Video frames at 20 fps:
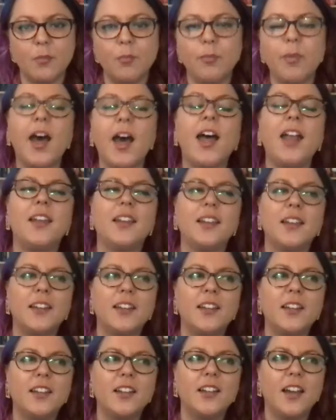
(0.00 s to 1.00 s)
but
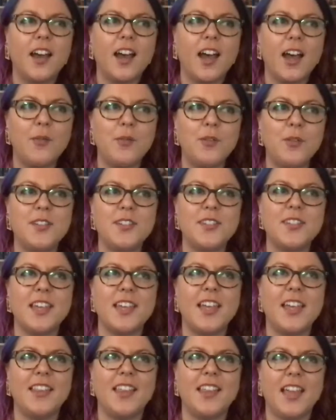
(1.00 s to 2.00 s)
I would
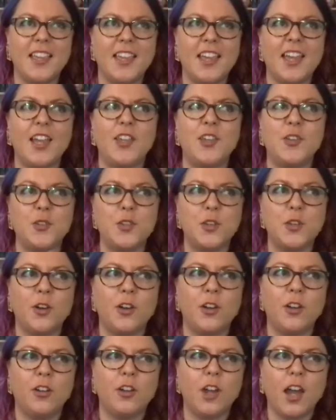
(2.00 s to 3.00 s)
say that, yeah, you're
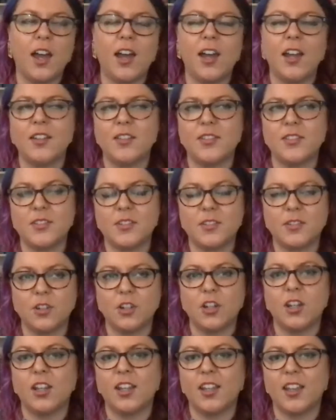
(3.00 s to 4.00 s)
your own hardest
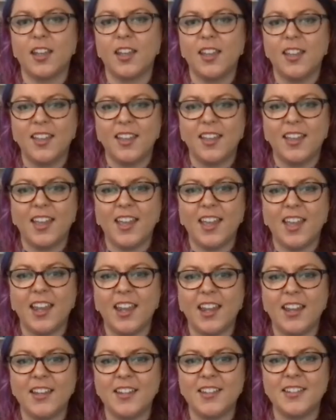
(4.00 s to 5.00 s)
critic,
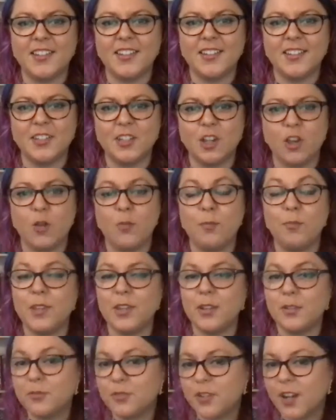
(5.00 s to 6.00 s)
and don't be
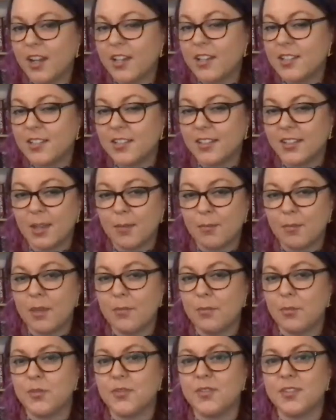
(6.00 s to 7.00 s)
afraid to let
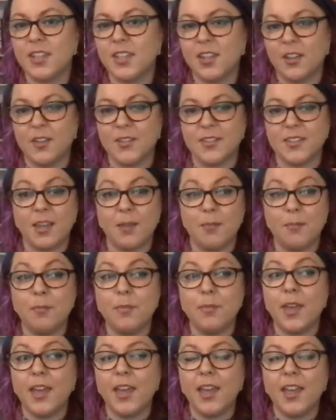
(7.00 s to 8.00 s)
people see it, because I
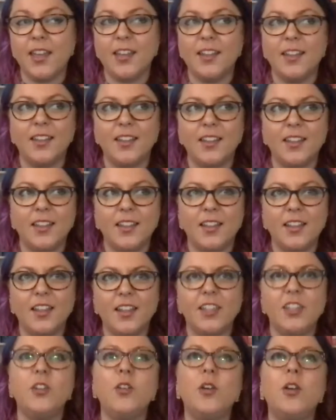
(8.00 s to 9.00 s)
bet
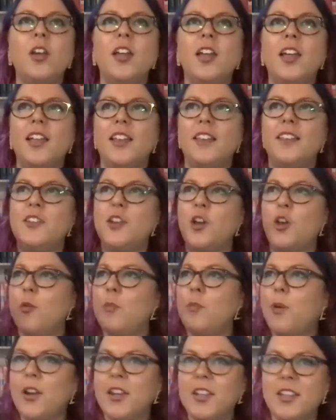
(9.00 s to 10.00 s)

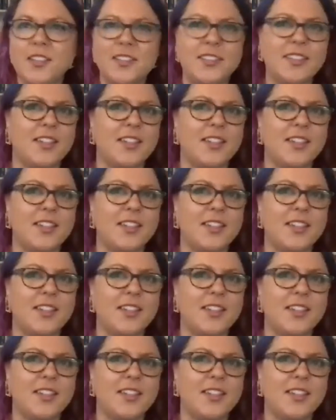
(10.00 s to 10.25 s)
nobody is